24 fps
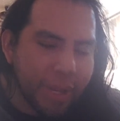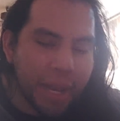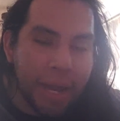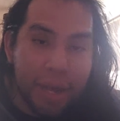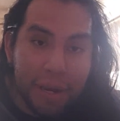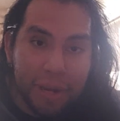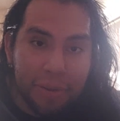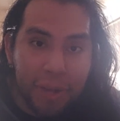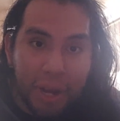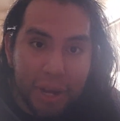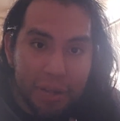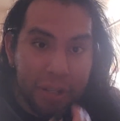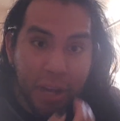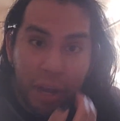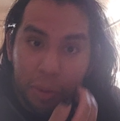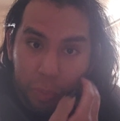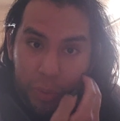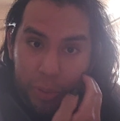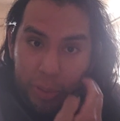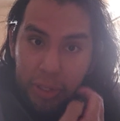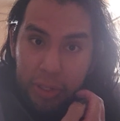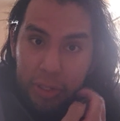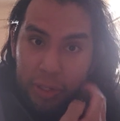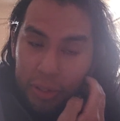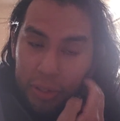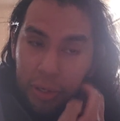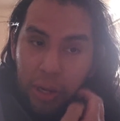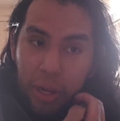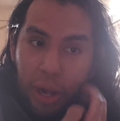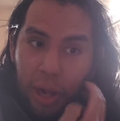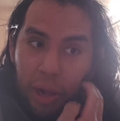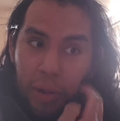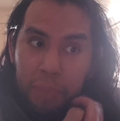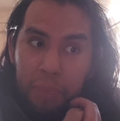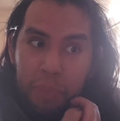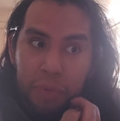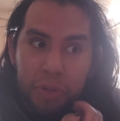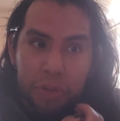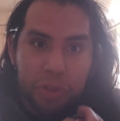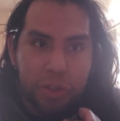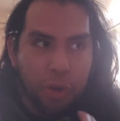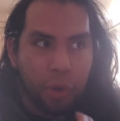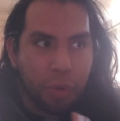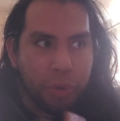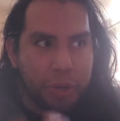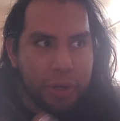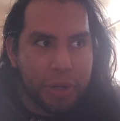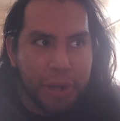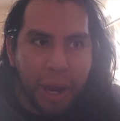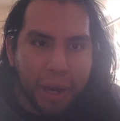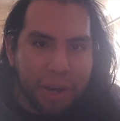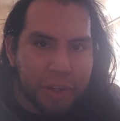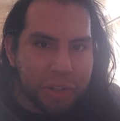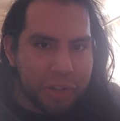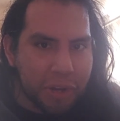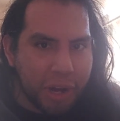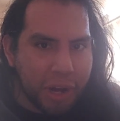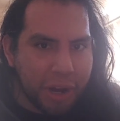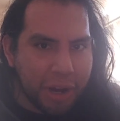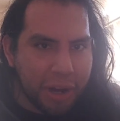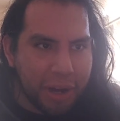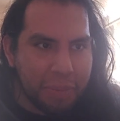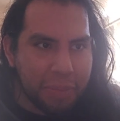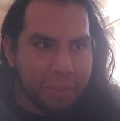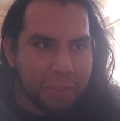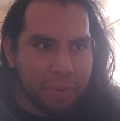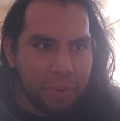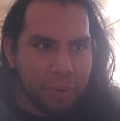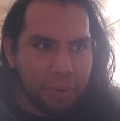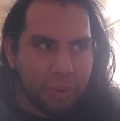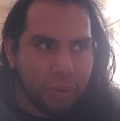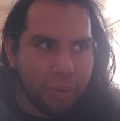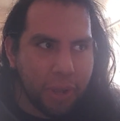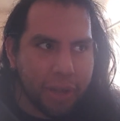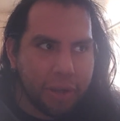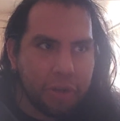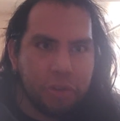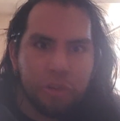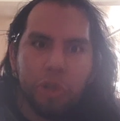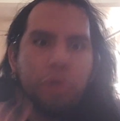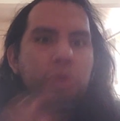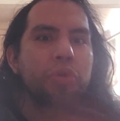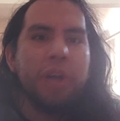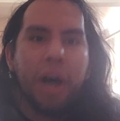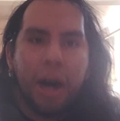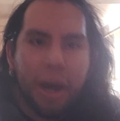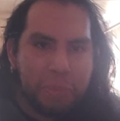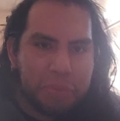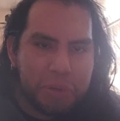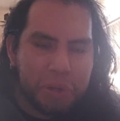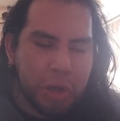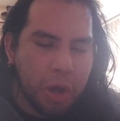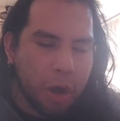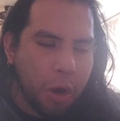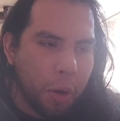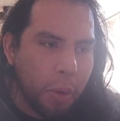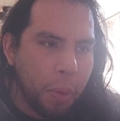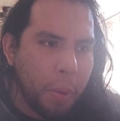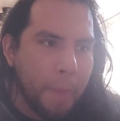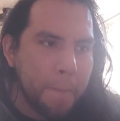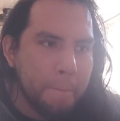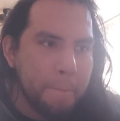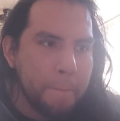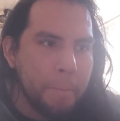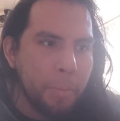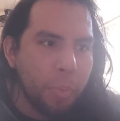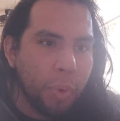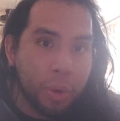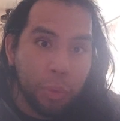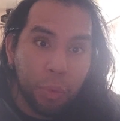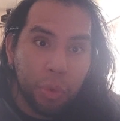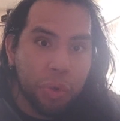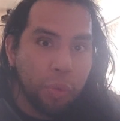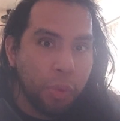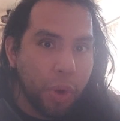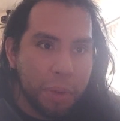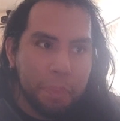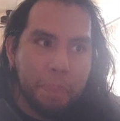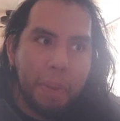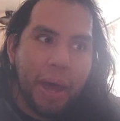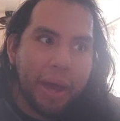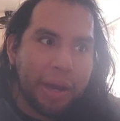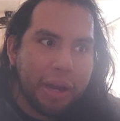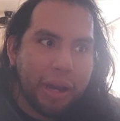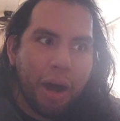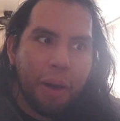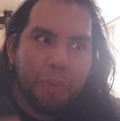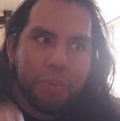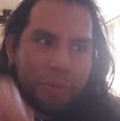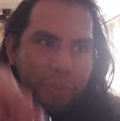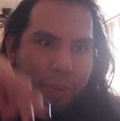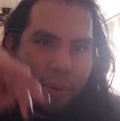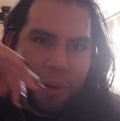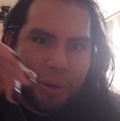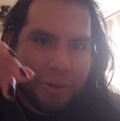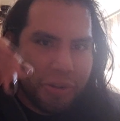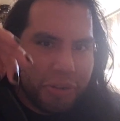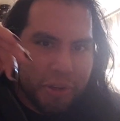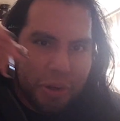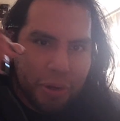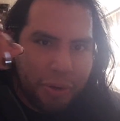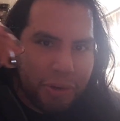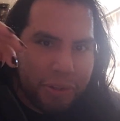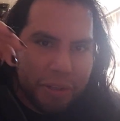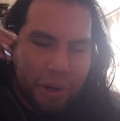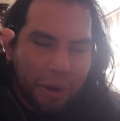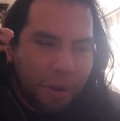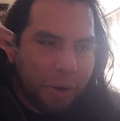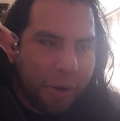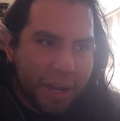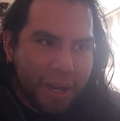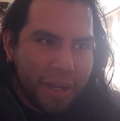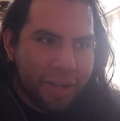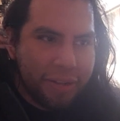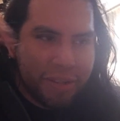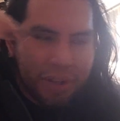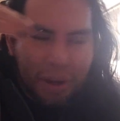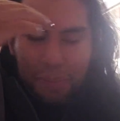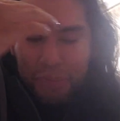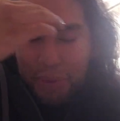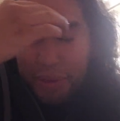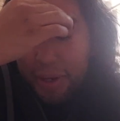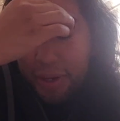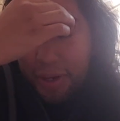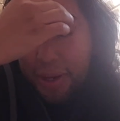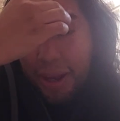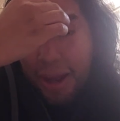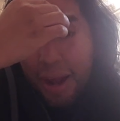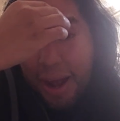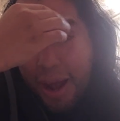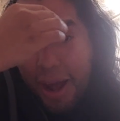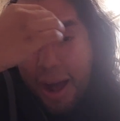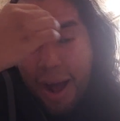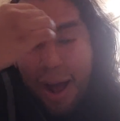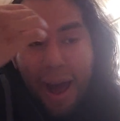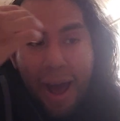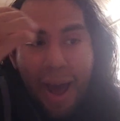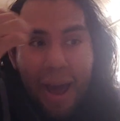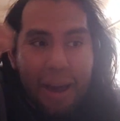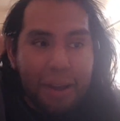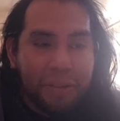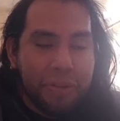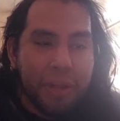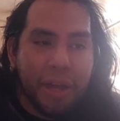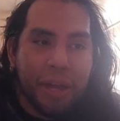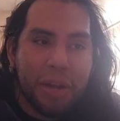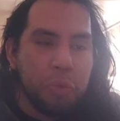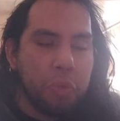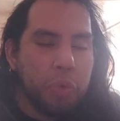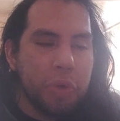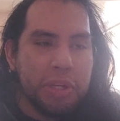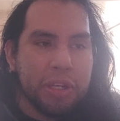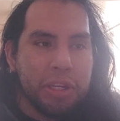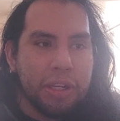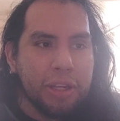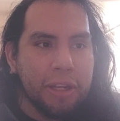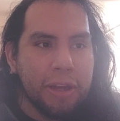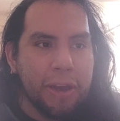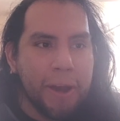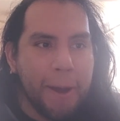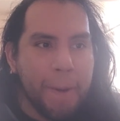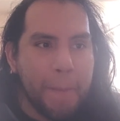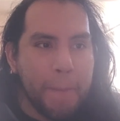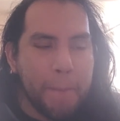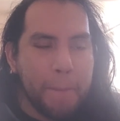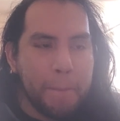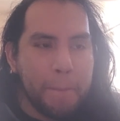And at that time, we didn't. So the next time, like 2 times ago, when we went back up to 0.008 something, and then we, I